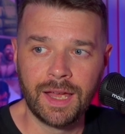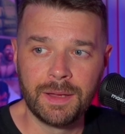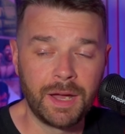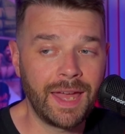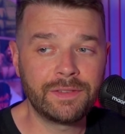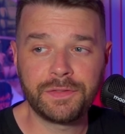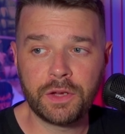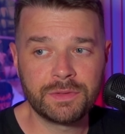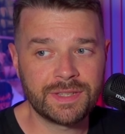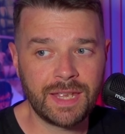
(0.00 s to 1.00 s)

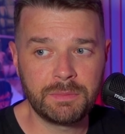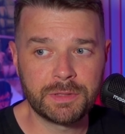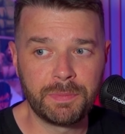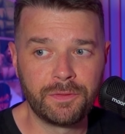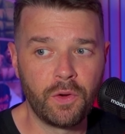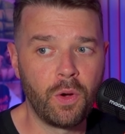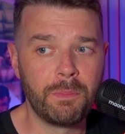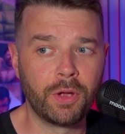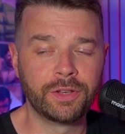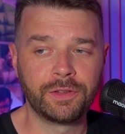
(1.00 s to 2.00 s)
Headphones, same as before.
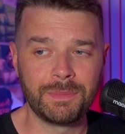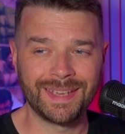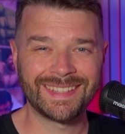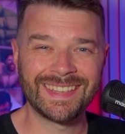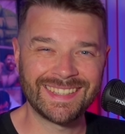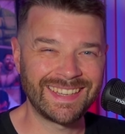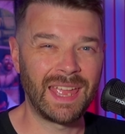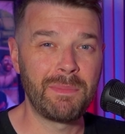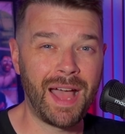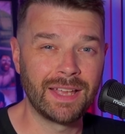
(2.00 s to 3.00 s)
Monitor mix,
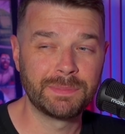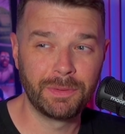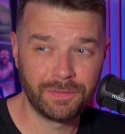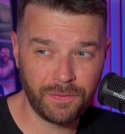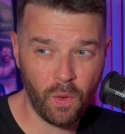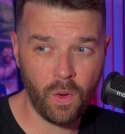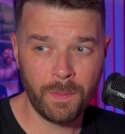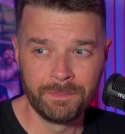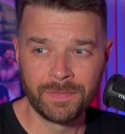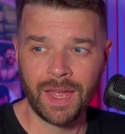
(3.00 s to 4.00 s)
same as before.